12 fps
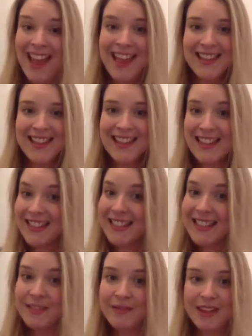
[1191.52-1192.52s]
this
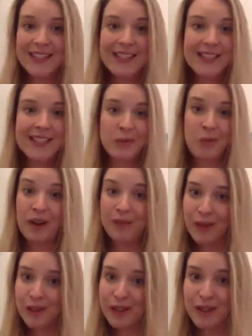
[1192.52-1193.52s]
is a phase, this is what
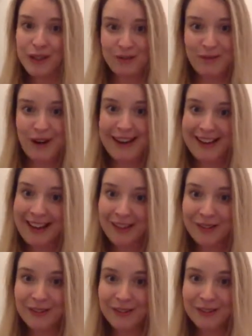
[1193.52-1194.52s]
I've got to do right
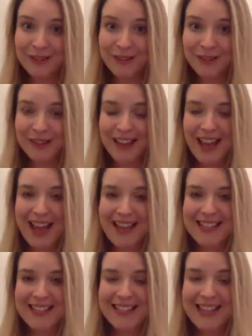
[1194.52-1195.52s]
now.
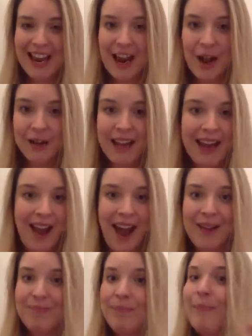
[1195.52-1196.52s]
And it's like, okay,
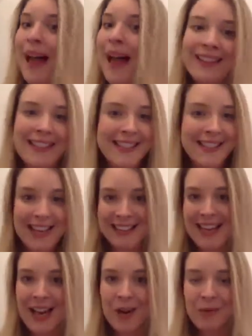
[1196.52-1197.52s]
I balance
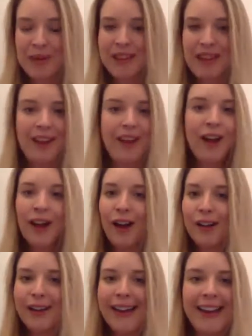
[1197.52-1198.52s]
that out with like,
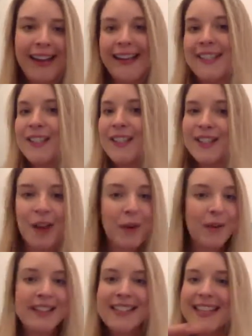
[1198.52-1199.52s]
okay, he's
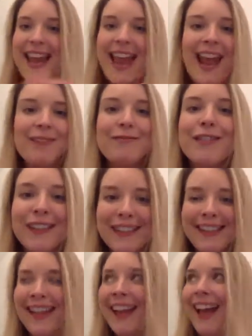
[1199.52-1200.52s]
going to
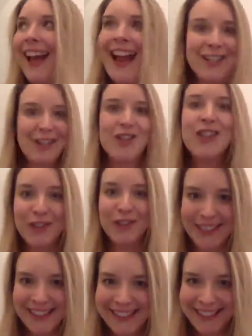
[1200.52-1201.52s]
every
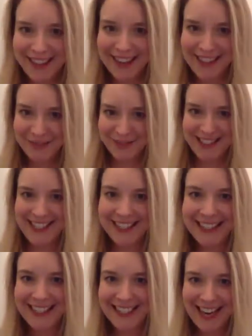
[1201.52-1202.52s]
extracurricular activity
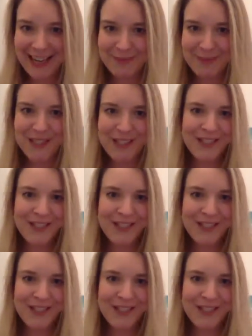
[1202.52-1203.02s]
I can get him to.